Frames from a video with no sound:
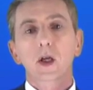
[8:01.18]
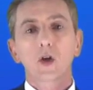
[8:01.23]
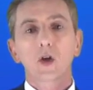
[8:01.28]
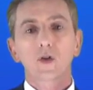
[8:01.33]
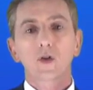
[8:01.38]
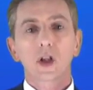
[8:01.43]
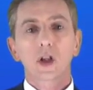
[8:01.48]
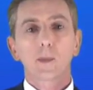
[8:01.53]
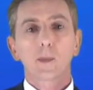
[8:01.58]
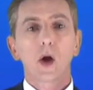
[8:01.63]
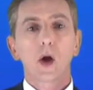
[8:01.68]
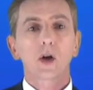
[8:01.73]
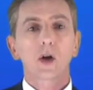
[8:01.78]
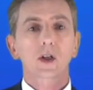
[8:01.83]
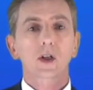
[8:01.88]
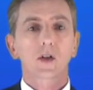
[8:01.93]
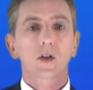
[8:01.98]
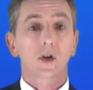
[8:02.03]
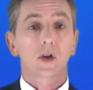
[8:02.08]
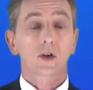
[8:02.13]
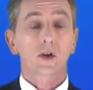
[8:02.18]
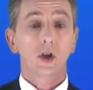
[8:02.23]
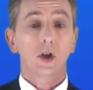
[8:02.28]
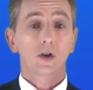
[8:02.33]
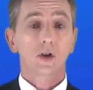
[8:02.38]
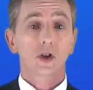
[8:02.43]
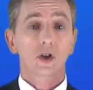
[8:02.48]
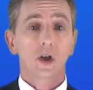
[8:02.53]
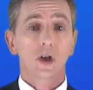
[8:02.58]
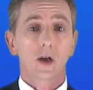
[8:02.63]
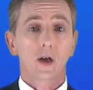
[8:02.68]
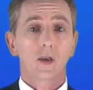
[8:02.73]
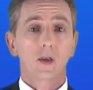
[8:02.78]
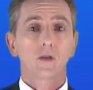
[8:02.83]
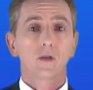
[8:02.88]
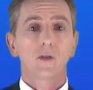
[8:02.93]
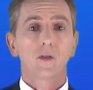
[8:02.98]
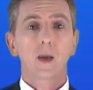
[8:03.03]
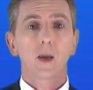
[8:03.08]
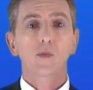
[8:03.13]
Because all the particles are touching,
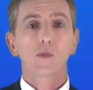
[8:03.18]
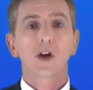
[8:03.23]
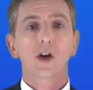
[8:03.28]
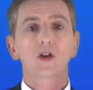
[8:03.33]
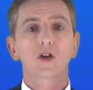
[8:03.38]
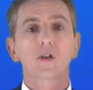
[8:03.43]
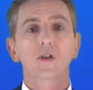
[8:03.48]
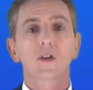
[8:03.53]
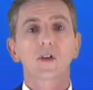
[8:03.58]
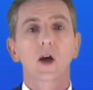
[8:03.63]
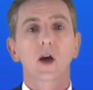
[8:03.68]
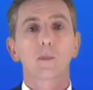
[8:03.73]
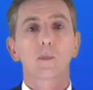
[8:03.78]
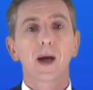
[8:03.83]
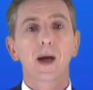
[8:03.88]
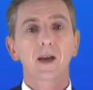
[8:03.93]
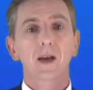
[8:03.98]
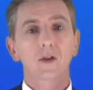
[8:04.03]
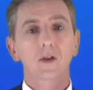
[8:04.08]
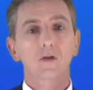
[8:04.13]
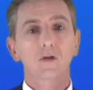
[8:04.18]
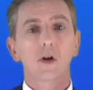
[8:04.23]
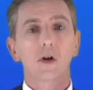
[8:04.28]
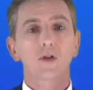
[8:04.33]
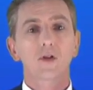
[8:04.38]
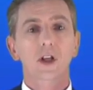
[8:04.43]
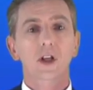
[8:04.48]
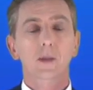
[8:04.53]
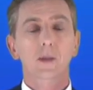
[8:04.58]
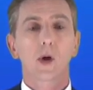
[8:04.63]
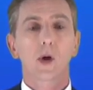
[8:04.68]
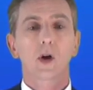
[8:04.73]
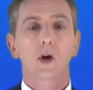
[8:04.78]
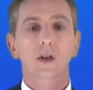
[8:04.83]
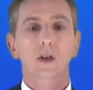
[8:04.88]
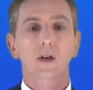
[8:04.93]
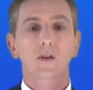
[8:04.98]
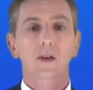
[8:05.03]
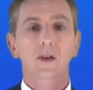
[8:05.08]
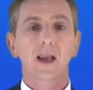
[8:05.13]
the vibrations now pass across to the
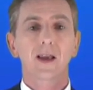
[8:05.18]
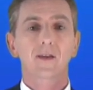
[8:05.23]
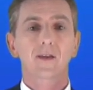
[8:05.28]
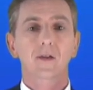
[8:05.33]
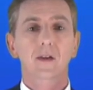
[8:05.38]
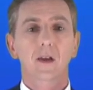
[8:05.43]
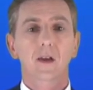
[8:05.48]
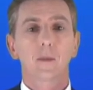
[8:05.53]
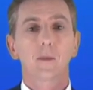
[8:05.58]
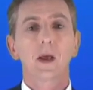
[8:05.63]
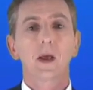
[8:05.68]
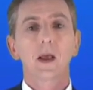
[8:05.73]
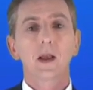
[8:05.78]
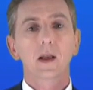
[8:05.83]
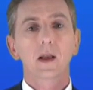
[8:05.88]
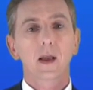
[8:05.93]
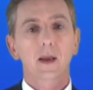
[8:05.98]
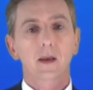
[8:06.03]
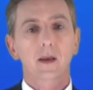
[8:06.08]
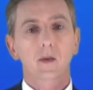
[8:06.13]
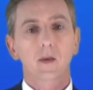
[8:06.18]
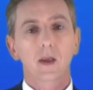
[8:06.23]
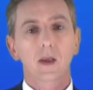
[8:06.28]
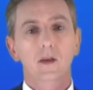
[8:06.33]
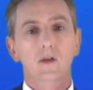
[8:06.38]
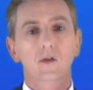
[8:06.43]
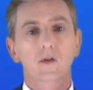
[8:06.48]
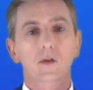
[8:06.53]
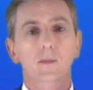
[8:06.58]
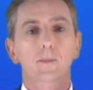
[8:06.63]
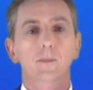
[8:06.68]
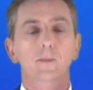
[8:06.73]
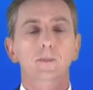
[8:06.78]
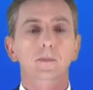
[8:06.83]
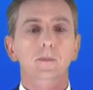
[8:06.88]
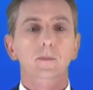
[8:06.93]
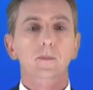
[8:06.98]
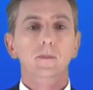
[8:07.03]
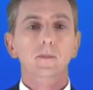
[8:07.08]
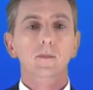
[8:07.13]
particles next to them, like this.
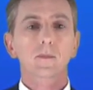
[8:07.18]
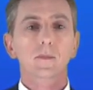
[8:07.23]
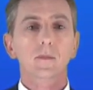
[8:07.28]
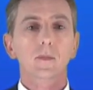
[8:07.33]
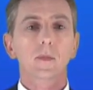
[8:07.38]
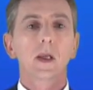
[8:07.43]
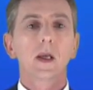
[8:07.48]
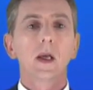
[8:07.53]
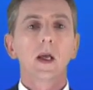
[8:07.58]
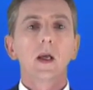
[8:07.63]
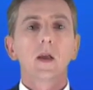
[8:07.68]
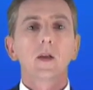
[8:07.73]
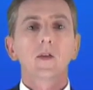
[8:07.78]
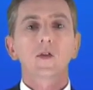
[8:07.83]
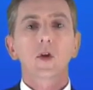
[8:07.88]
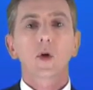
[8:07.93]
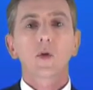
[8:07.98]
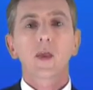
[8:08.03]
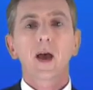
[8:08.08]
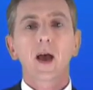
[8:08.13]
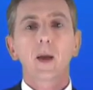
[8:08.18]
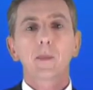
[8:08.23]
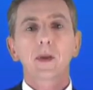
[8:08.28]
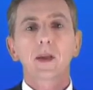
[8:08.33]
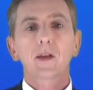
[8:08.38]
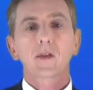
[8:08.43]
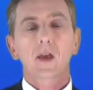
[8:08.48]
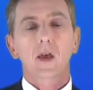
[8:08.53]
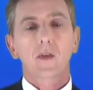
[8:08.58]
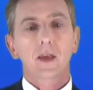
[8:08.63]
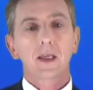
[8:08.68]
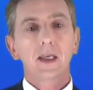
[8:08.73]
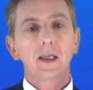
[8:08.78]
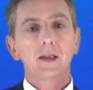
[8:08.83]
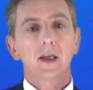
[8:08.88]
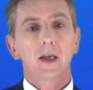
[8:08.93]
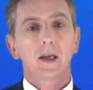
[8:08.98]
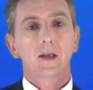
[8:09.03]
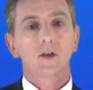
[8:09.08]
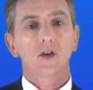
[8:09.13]
So that means that the
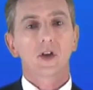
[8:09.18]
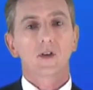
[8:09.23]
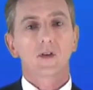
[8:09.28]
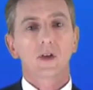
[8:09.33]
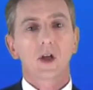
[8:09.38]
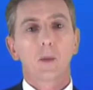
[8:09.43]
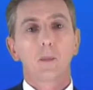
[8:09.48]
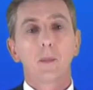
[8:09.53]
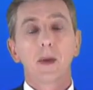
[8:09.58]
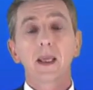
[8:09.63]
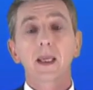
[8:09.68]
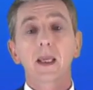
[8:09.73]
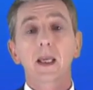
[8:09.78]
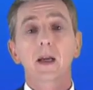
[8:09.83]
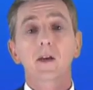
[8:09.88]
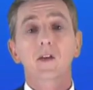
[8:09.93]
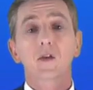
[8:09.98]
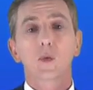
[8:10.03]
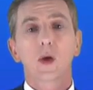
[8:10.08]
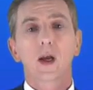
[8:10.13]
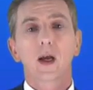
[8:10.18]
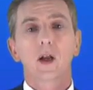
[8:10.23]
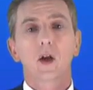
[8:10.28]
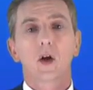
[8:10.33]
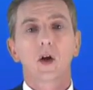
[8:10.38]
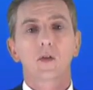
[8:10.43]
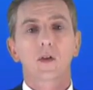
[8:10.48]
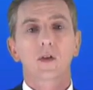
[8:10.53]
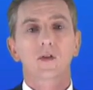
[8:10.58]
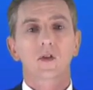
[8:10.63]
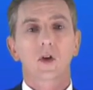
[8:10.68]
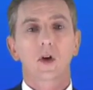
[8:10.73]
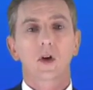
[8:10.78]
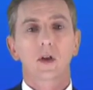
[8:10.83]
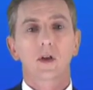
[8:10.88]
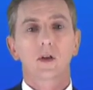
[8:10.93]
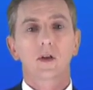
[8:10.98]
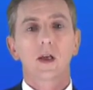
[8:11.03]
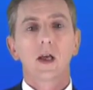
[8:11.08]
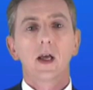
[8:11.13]
heat energy is not making its way along the
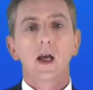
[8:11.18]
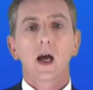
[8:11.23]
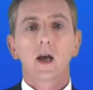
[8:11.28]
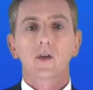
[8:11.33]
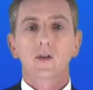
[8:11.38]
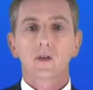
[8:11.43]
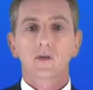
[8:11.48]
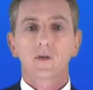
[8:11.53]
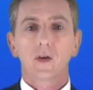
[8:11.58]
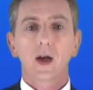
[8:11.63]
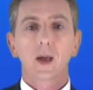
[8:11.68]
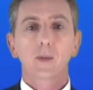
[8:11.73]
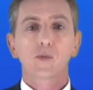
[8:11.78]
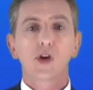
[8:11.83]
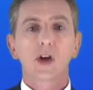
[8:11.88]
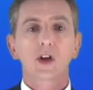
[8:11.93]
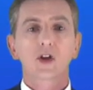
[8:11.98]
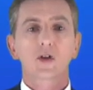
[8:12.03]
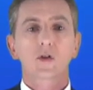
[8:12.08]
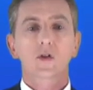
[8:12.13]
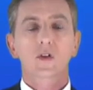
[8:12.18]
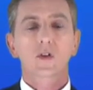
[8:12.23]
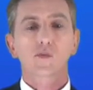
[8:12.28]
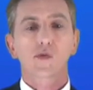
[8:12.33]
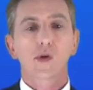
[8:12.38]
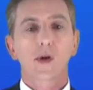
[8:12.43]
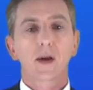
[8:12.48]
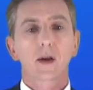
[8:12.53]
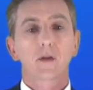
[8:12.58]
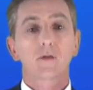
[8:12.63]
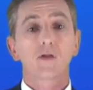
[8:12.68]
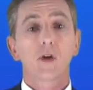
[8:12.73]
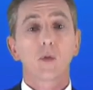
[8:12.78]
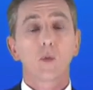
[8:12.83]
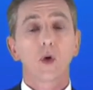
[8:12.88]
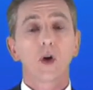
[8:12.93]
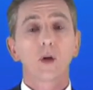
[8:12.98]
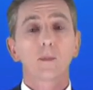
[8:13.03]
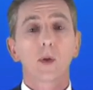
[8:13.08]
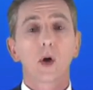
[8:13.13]
solid, as the vibration spread
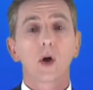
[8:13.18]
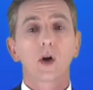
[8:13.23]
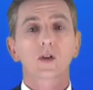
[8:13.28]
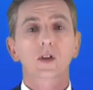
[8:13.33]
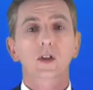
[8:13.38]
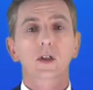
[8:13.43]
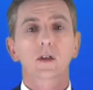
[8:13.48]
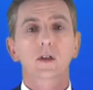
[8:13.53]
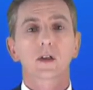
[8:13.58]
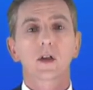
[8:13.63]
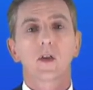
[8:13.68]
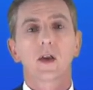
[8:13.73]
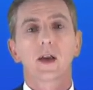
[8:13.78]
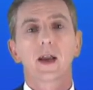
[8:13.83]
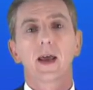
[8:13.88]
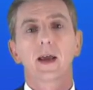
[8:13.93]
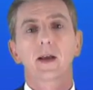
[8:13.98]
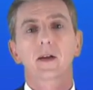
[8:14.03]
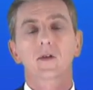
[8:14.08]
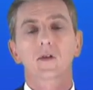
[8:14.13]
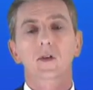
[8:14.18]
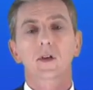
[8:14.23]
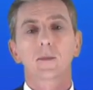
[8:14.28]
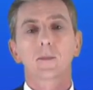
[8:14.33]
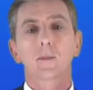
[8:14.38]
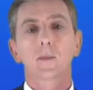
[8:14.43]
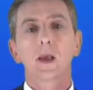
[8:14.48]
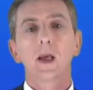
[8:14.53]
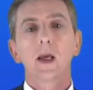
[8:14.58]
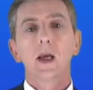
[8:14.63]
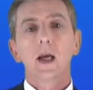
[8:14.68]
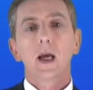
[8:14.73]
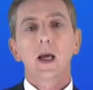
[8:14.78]
from one particle to the next,